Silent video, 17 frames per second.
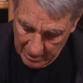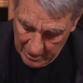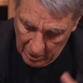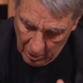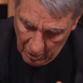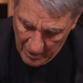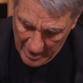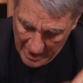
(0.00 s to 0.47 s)

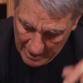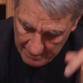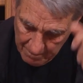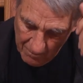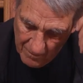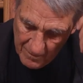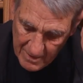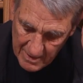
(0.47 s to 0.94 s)
Below that,
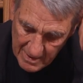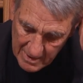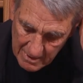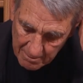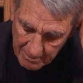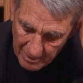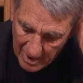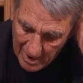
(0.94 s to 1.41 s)

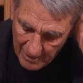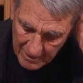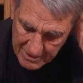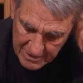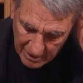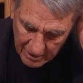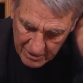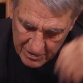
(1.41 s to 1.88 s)
in
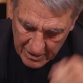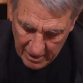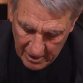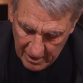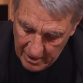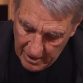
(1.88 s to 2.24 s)
politics,